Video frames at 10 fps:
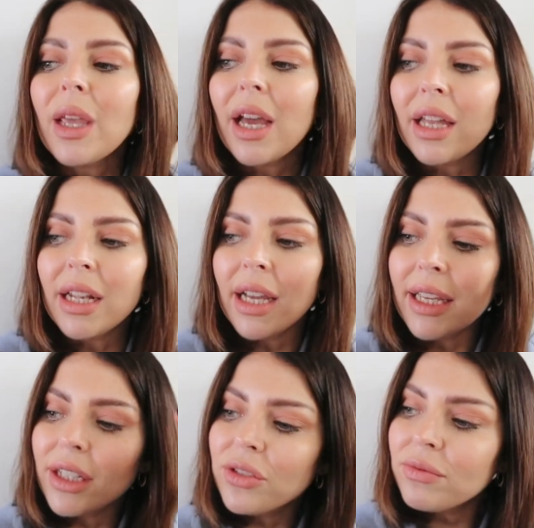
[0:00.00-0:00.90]
And
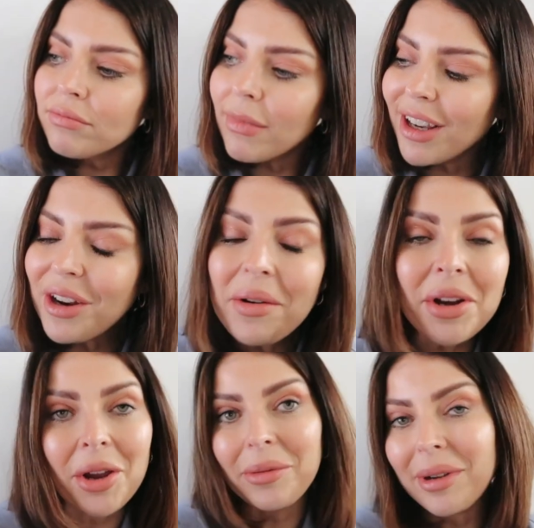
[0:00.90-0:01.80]
like, I don't
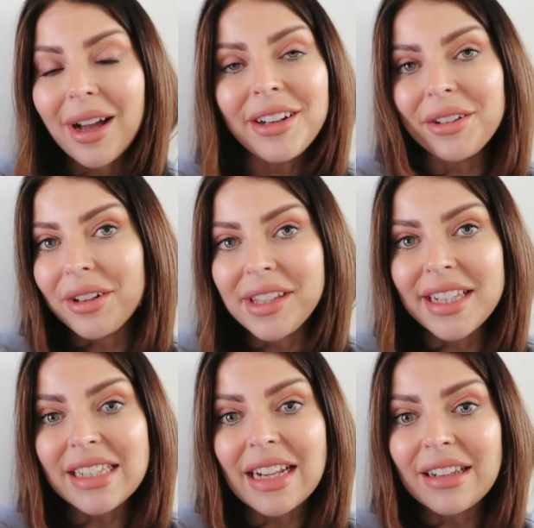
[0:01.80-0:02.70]
know the
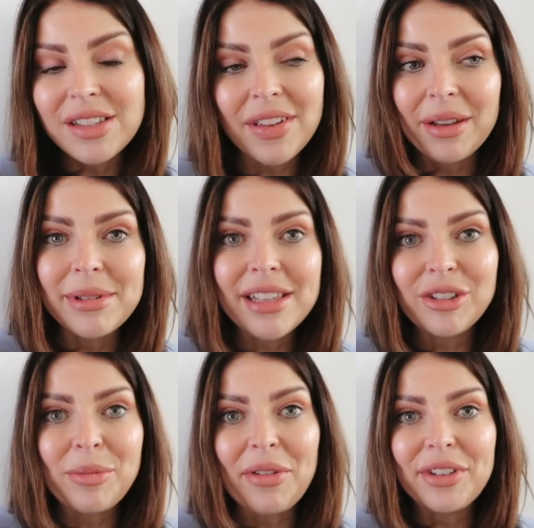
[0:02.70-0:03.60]
ins and outs of it. It was
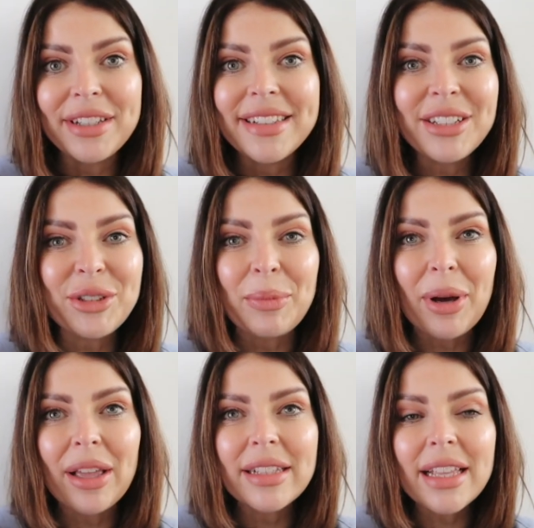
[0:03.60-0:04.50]
literally my first session,
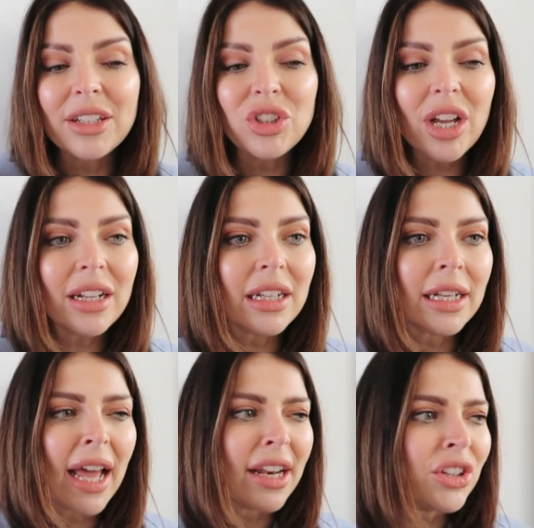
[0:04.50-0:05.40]
but it's like
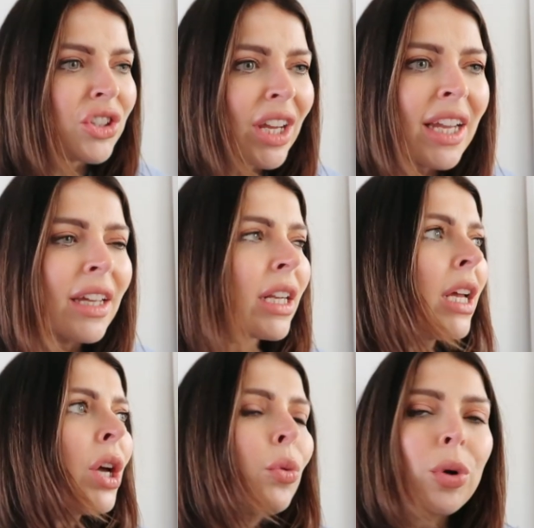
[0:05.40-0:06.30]
channeling energy and
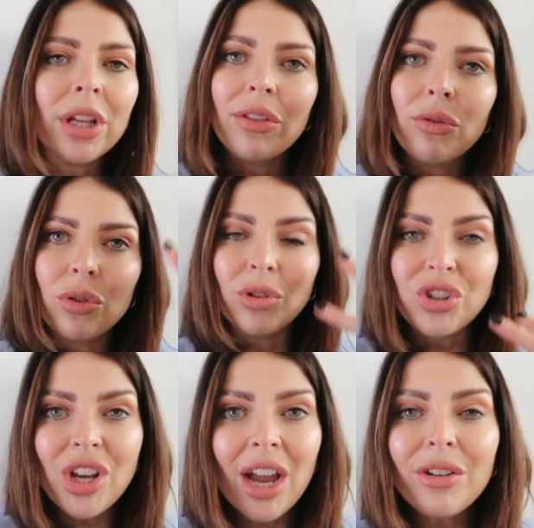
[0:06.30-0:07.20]
working through your
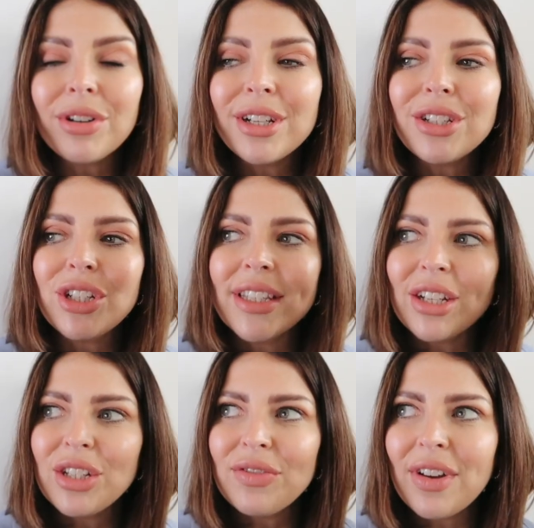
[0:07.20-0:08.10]
chakras. She
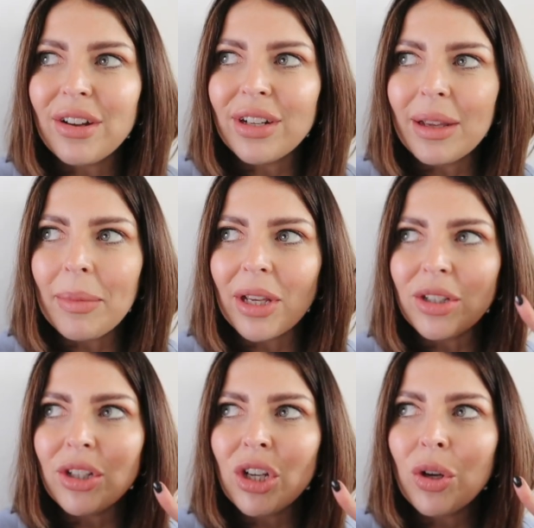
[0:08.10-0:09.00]
said she felt like my
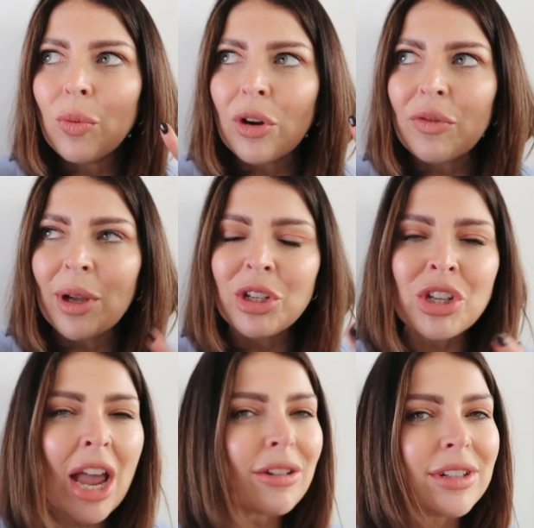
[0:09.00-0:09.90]
one of my
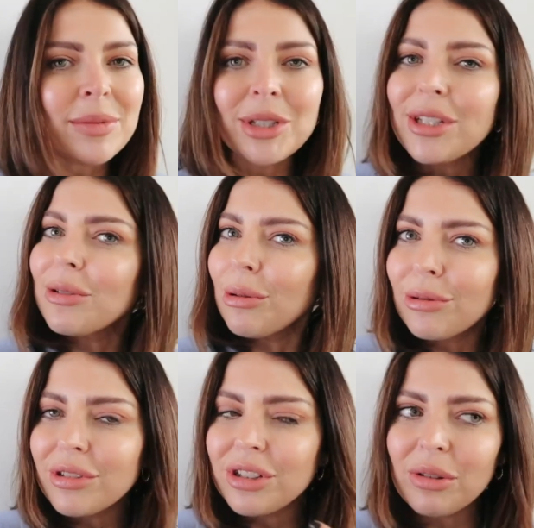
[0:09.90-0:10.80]
chakras, which is
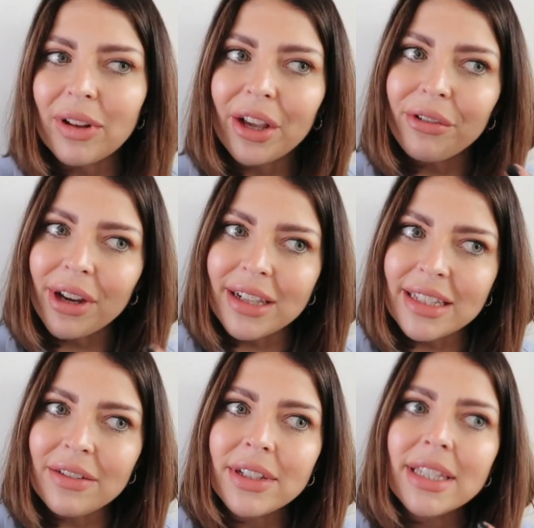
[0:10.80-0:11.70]
all to do with like
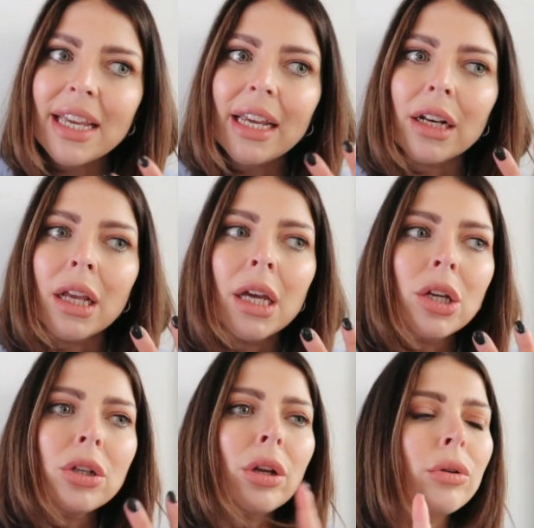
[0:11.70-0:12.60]
creativity and,
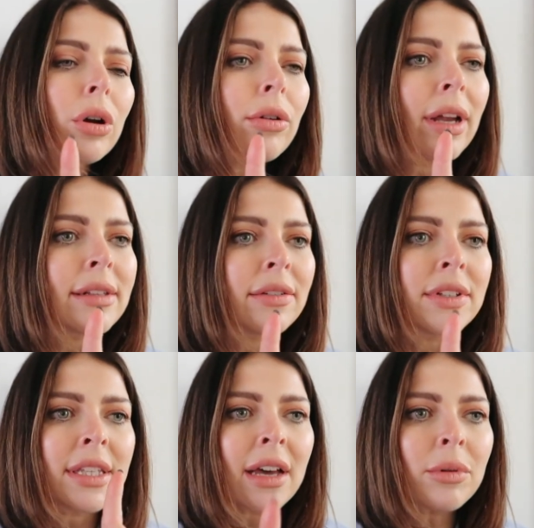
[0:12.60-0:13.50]
no, not
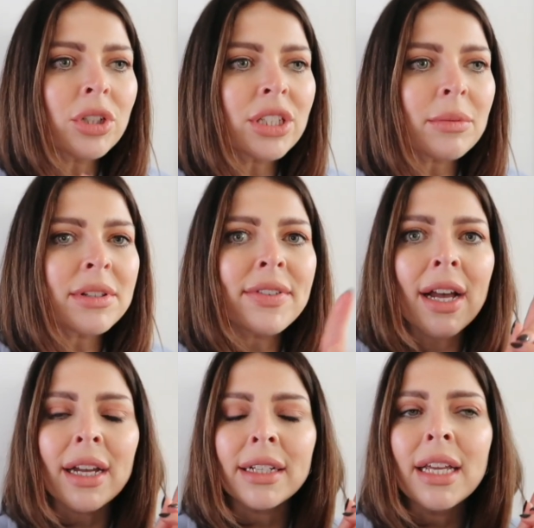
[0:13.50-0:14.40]
creativity, that one she said was
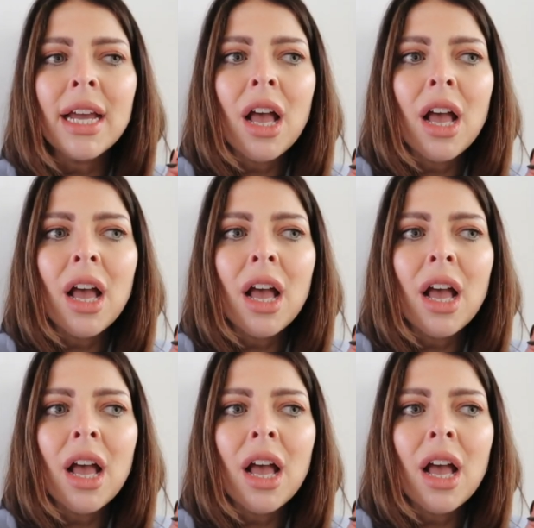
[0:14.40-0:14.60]
fine,